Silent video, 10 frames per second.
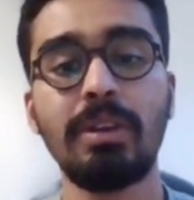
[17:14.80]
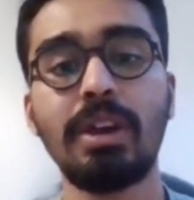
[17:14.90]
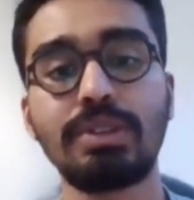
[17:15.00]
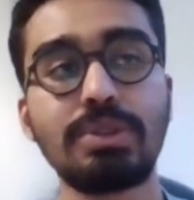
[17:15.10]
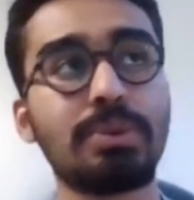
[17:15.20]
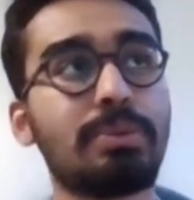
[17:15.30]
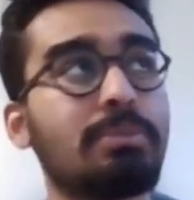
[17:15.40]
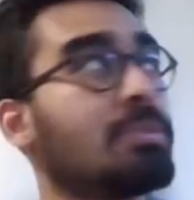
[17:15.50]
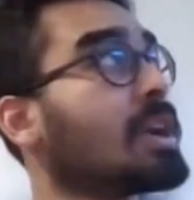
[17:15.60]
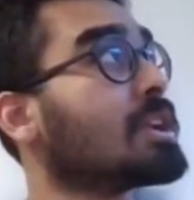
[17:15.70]
Yeah, so
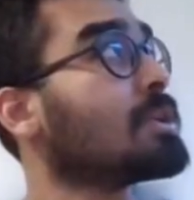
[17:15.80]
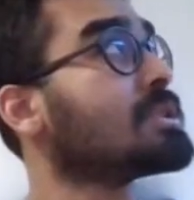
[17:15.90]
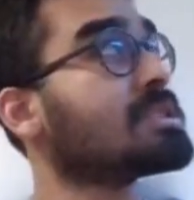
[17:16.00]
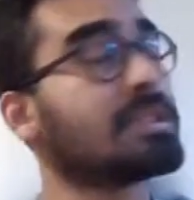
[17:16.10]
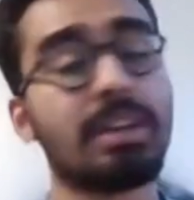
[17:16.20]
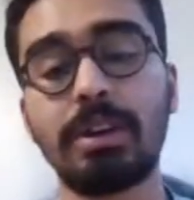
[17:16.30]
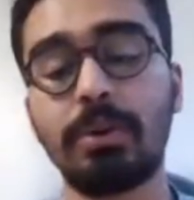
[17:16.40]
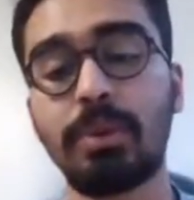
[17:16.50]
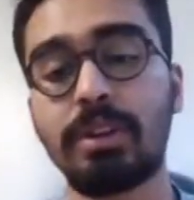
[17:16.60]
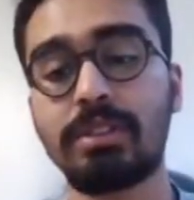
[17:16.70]
right now it's like
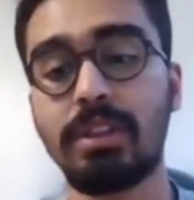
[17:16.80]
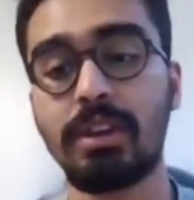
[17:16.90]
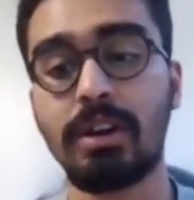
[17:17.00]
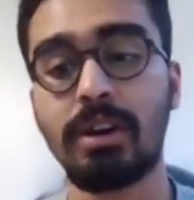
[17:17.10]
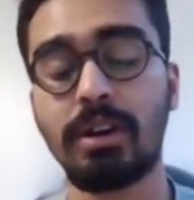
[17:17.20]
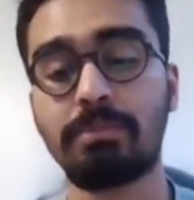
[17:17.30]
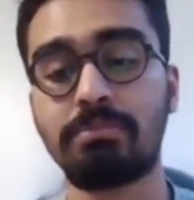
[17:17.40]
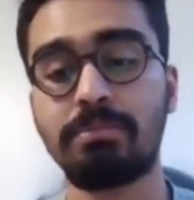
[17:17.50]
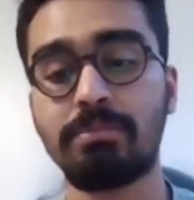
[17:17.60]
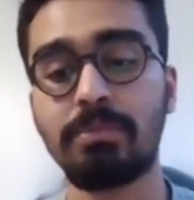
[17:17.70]
uh, we are at the,
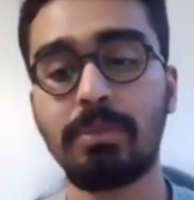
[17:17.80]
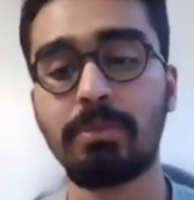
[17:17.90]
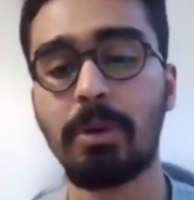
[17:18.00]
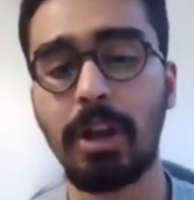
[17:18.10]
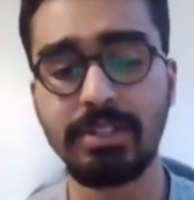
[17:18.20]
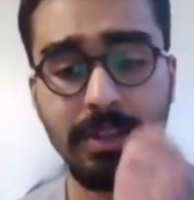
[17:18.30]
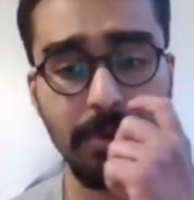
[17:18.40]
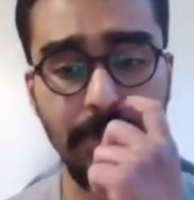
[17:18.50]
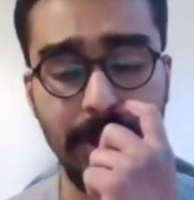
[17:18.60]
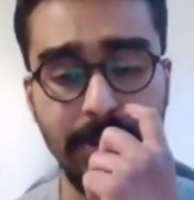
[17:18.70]
I say
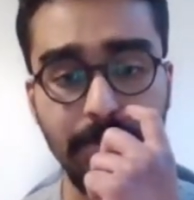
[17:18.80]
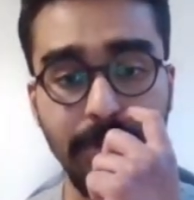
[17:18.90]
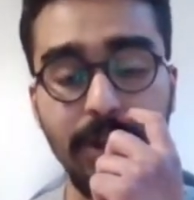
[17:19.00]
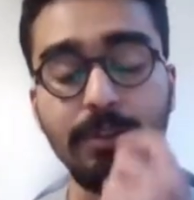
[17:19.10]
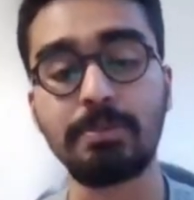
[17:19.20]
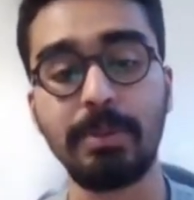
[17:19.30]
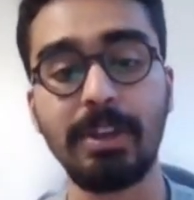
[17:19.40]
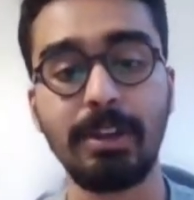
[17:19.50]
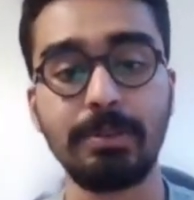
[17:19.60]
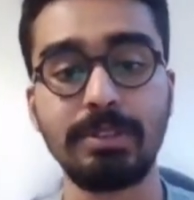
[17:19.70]
we were at the brink of
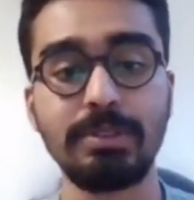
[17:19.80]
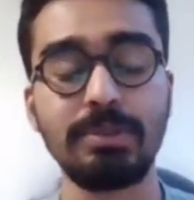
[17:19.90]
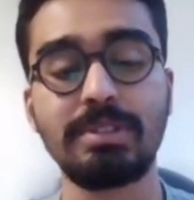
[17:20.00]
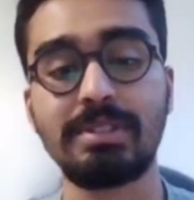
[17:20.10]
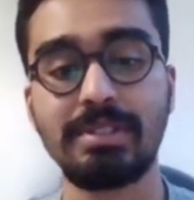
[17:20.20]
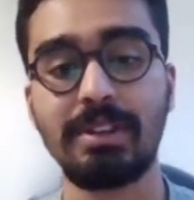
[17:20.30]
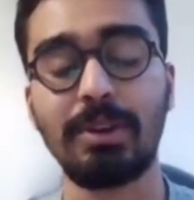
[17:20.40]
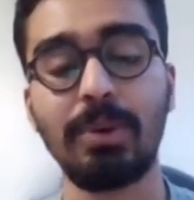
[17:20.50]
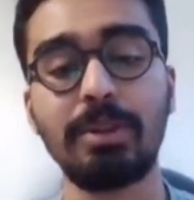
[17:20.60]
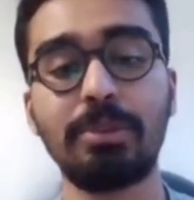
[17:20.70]
spring, I would say. So it's
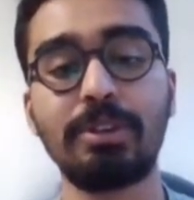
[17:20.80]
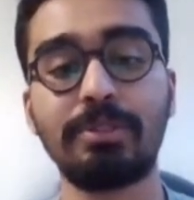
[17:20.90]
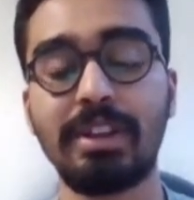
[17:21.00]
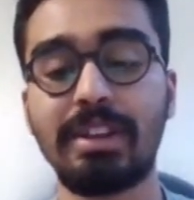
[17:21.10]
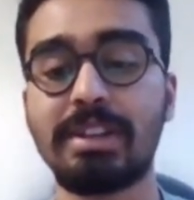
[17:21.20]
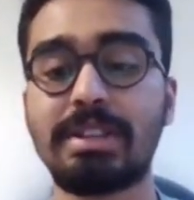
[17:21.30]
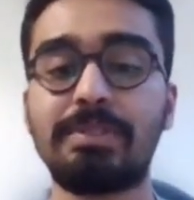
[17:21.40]
quite beautiful and nice.